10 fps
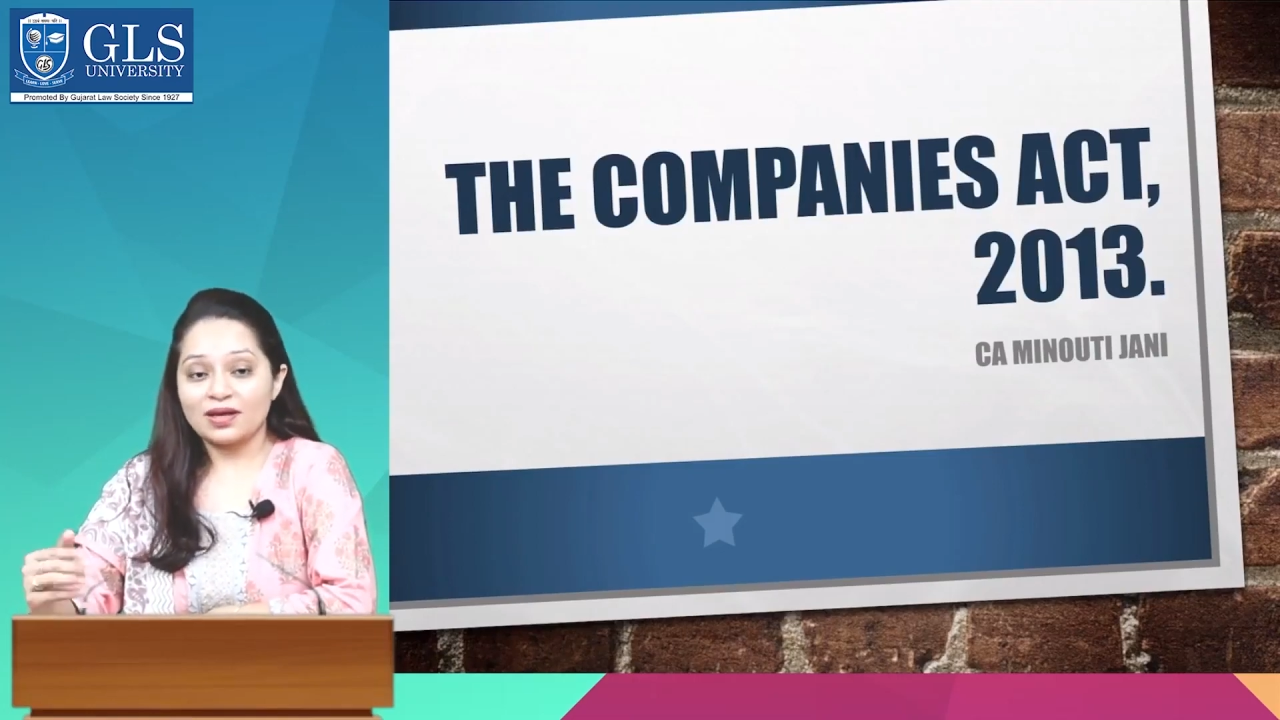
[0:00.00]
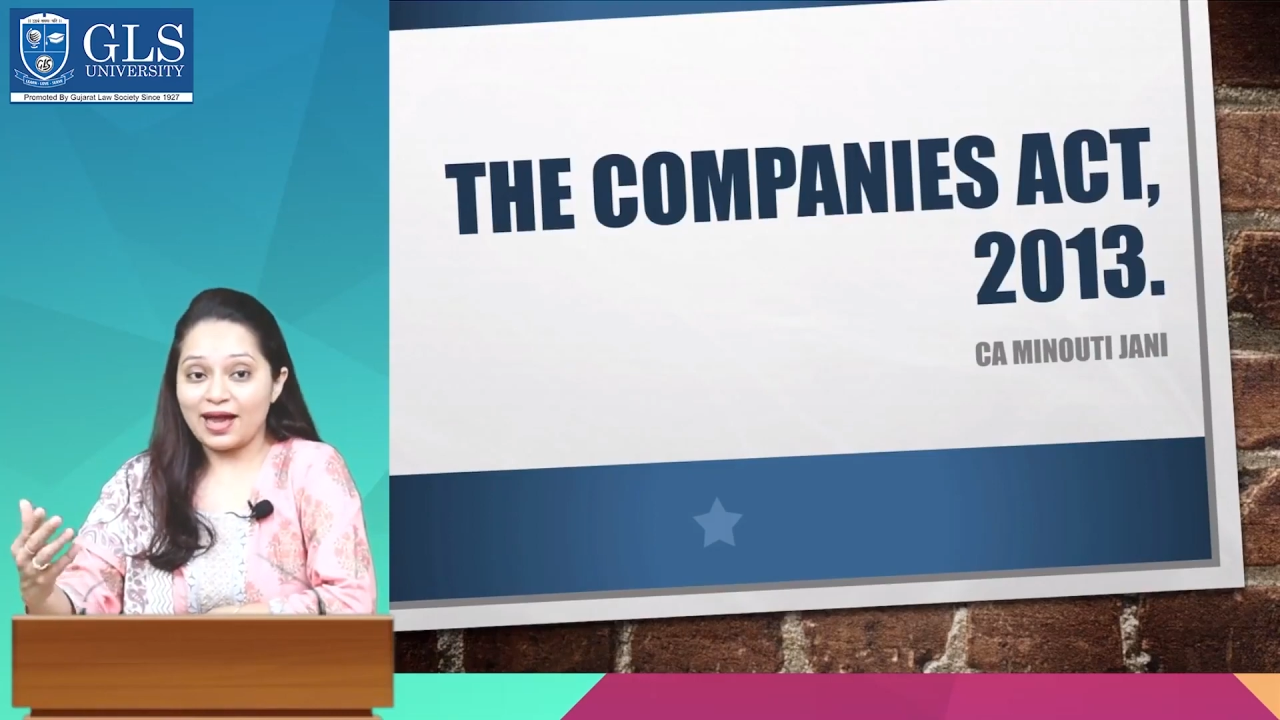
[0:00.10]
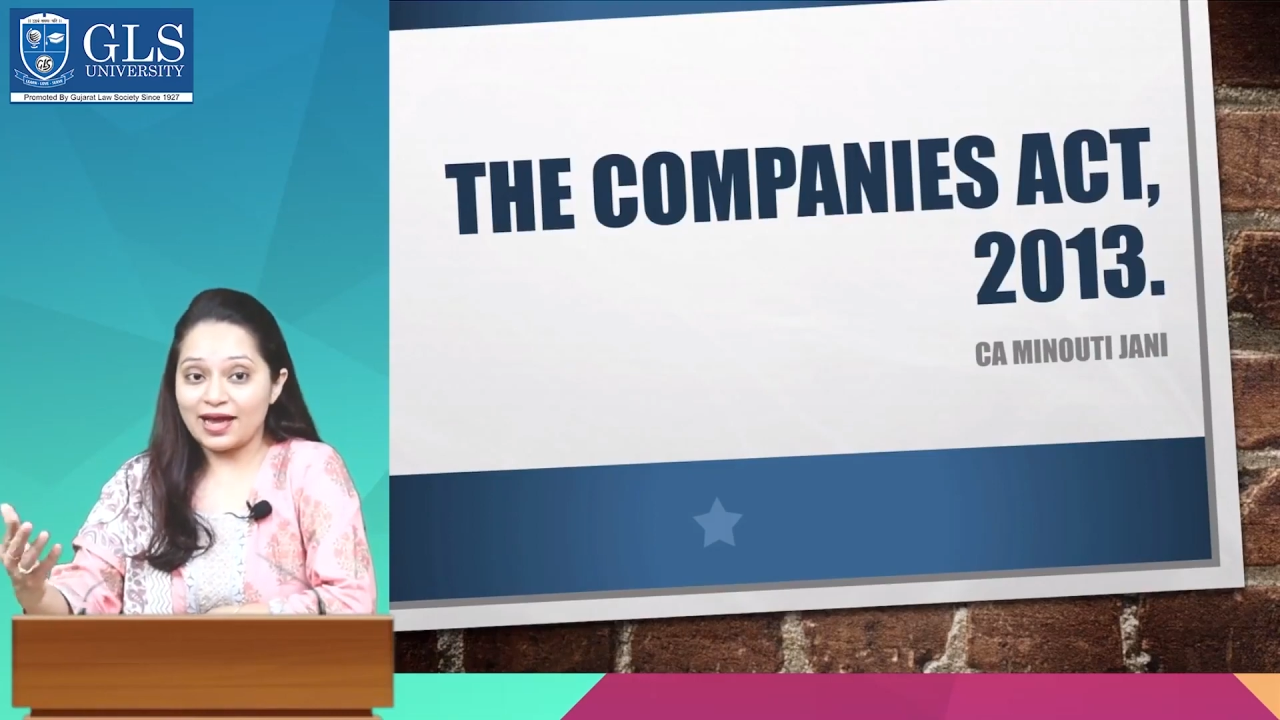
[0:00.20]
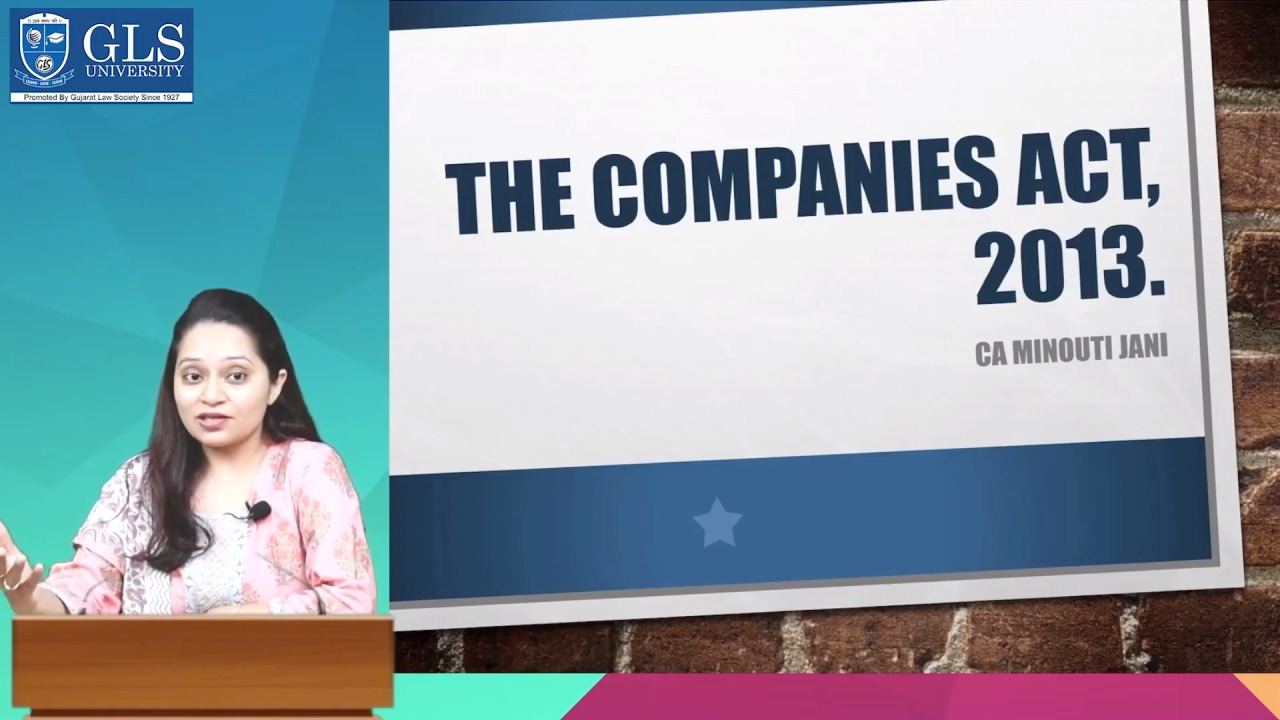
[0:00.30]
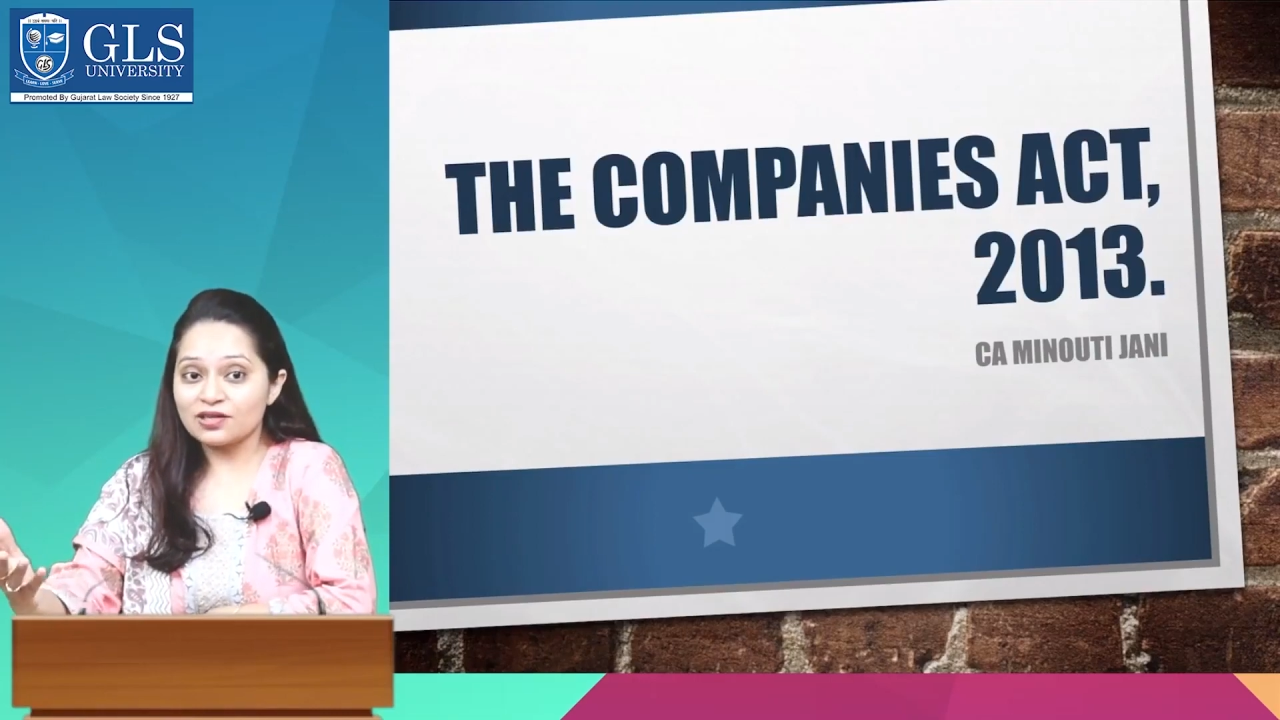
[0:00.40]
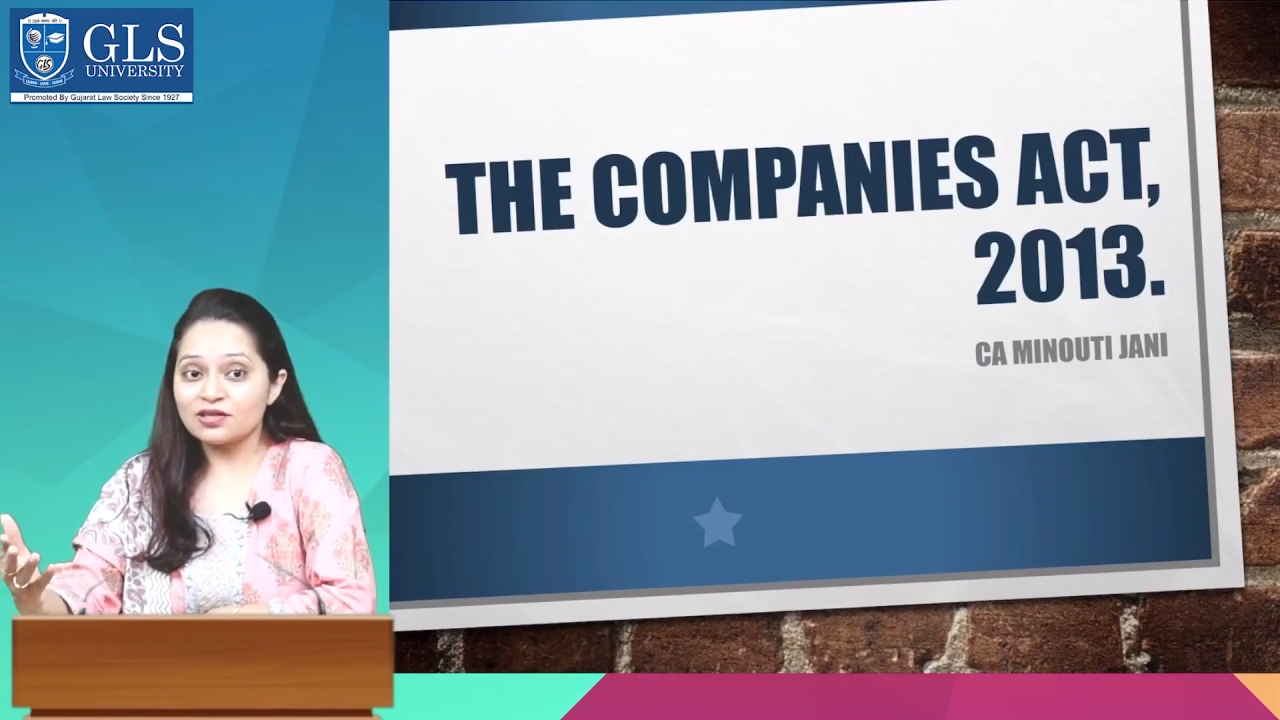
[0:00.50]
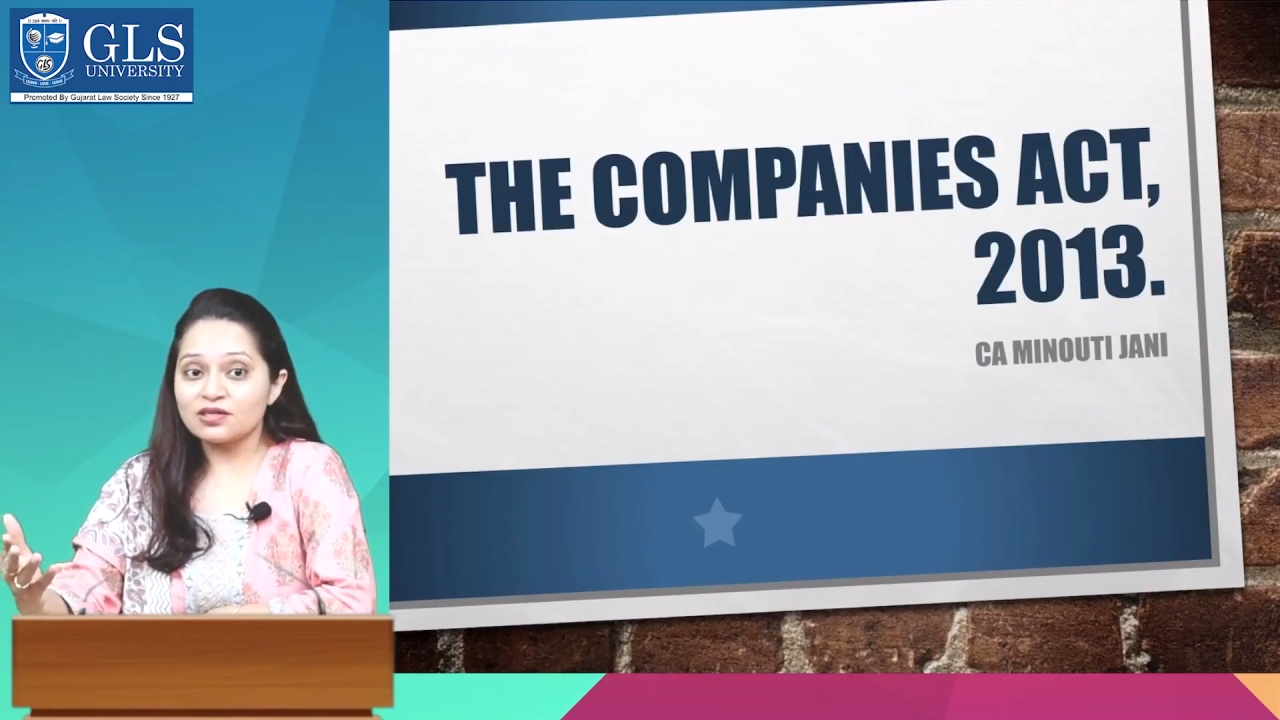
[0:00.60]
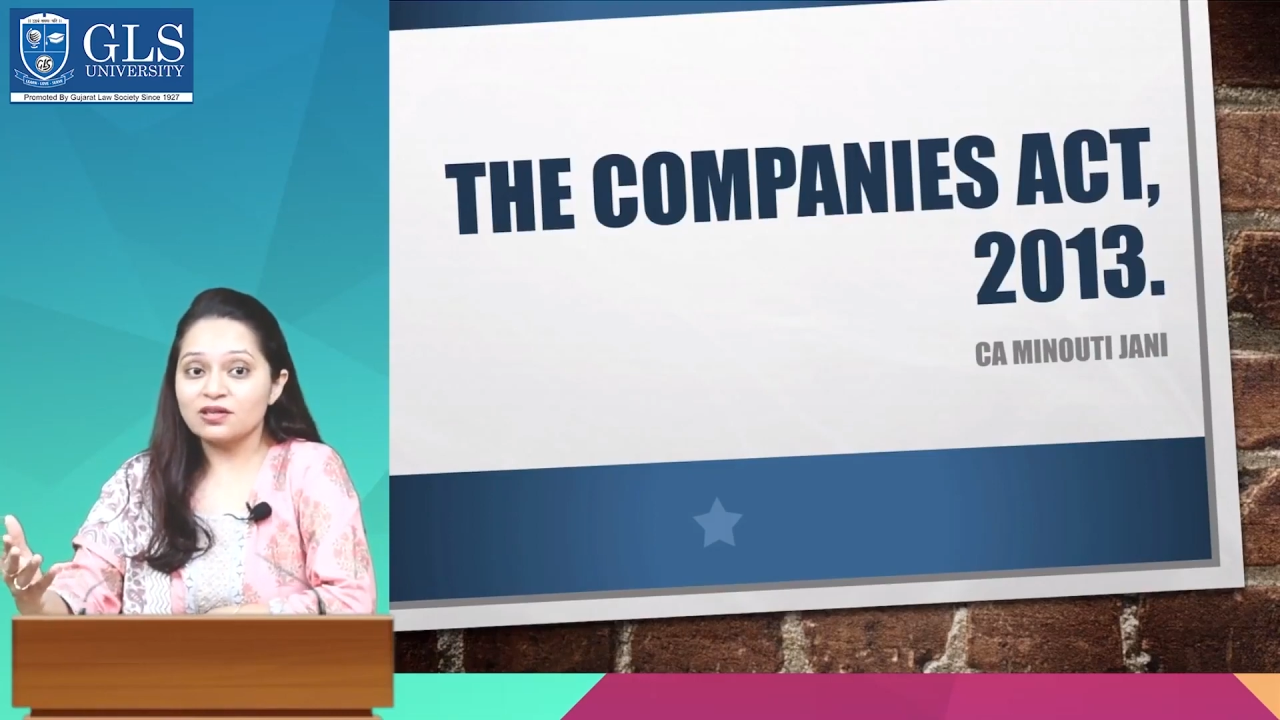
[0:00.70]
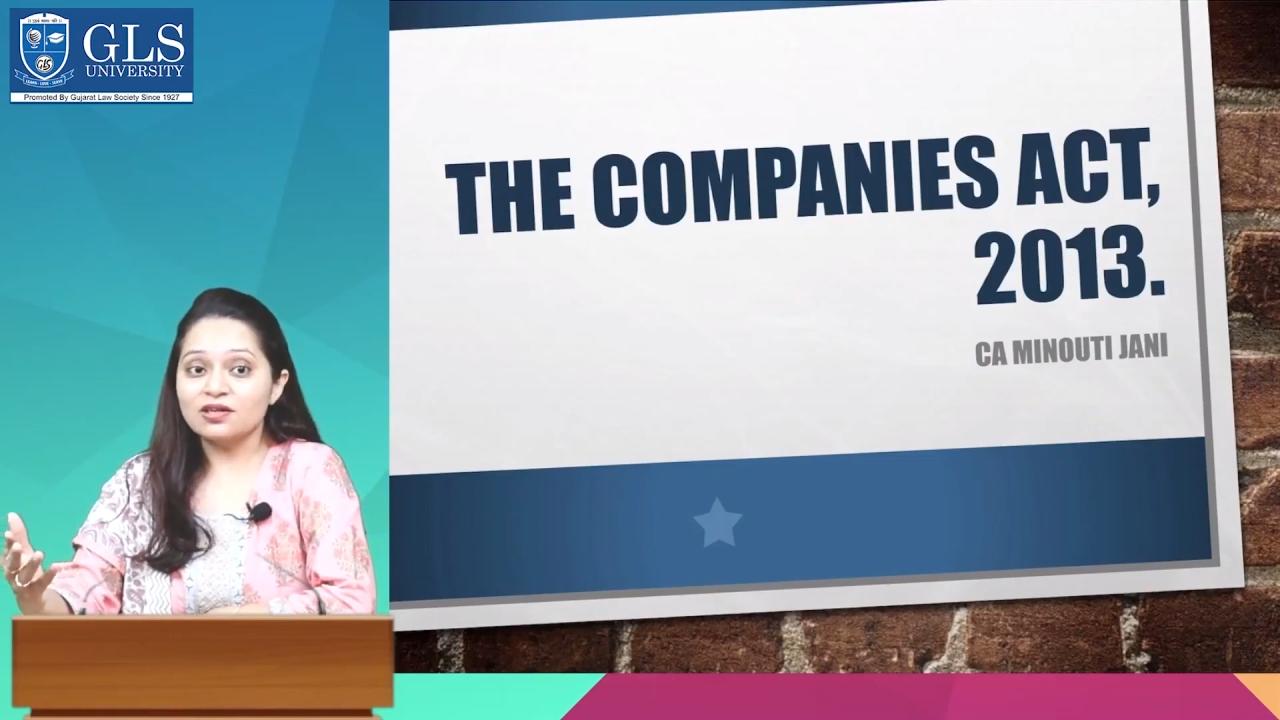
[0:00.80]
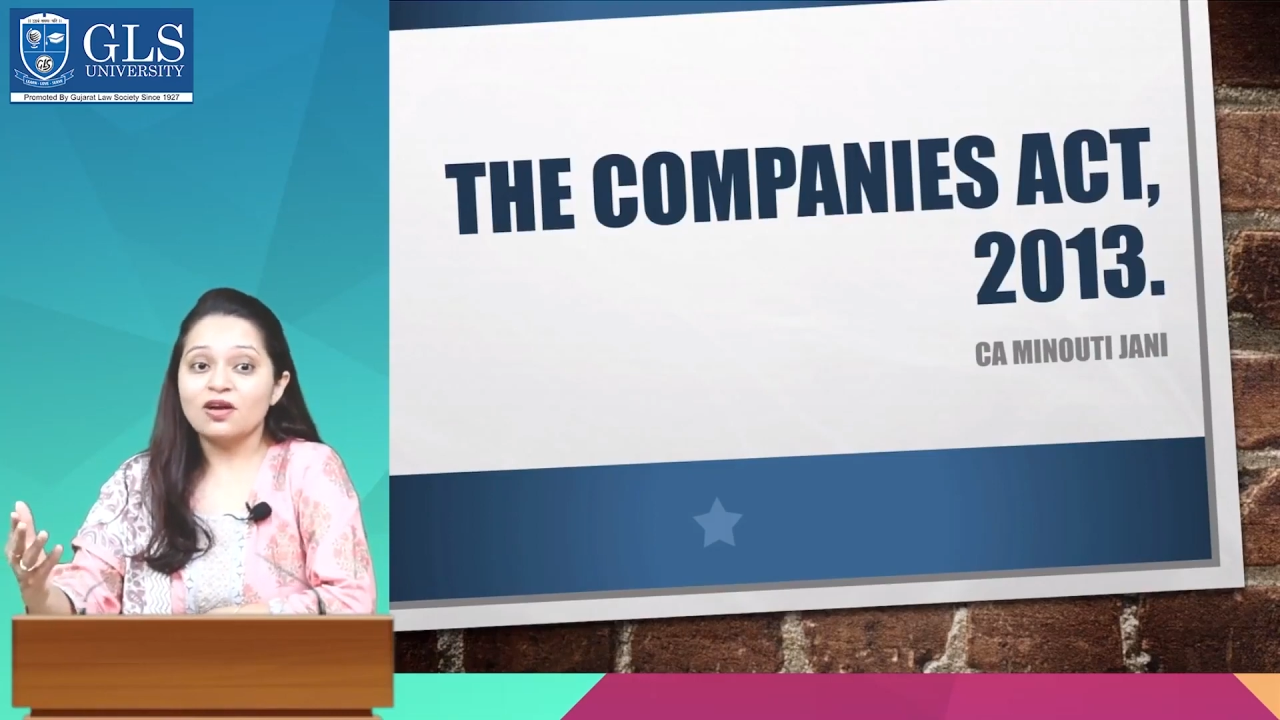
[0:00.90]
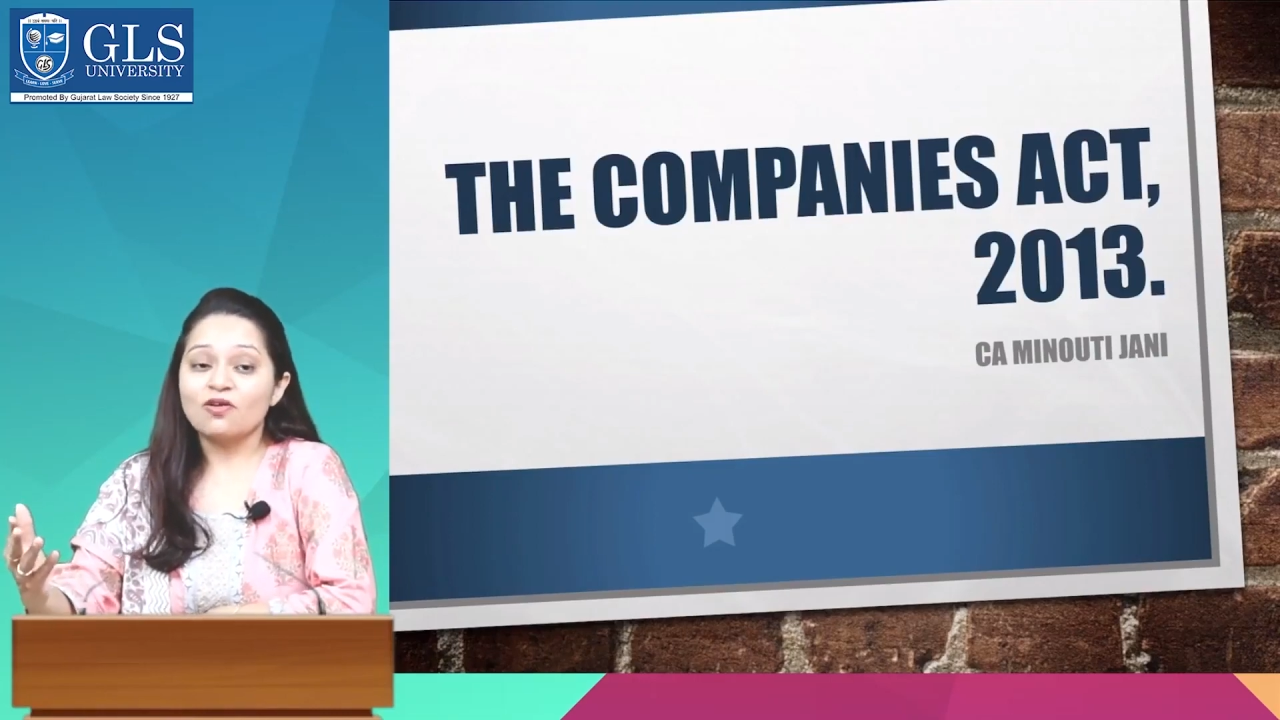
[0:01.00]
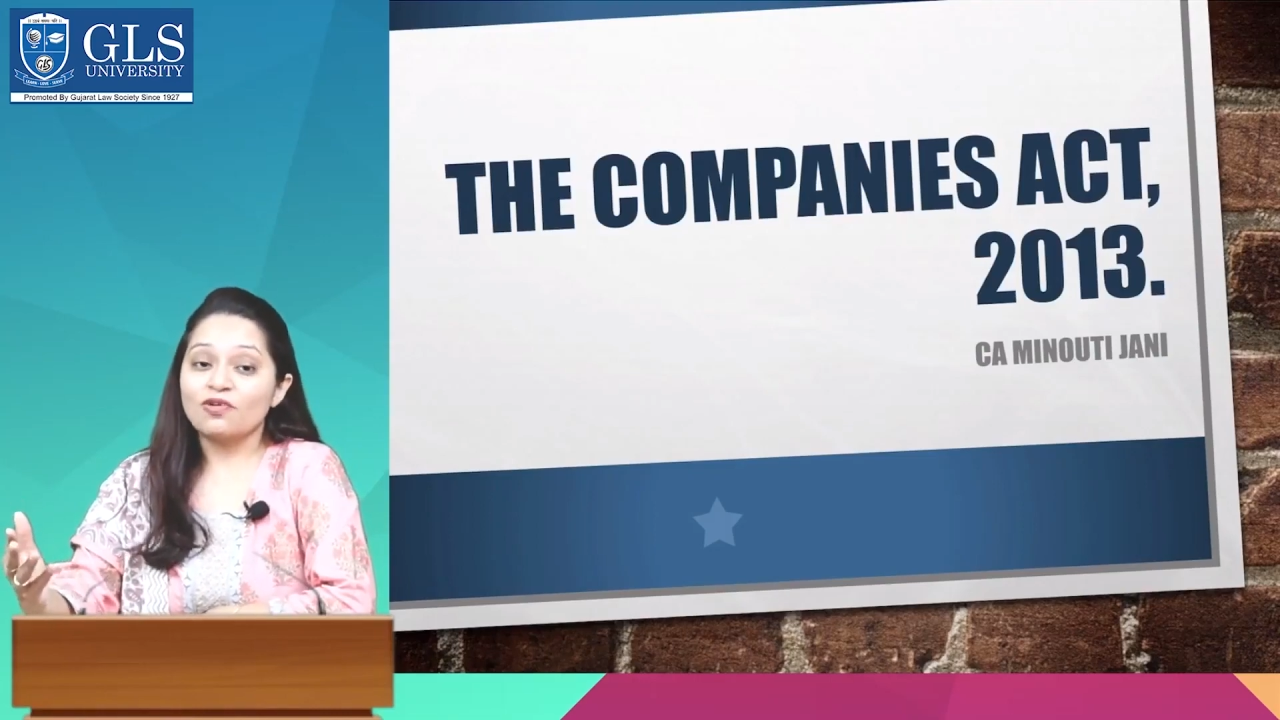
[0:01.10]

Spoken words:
As a result,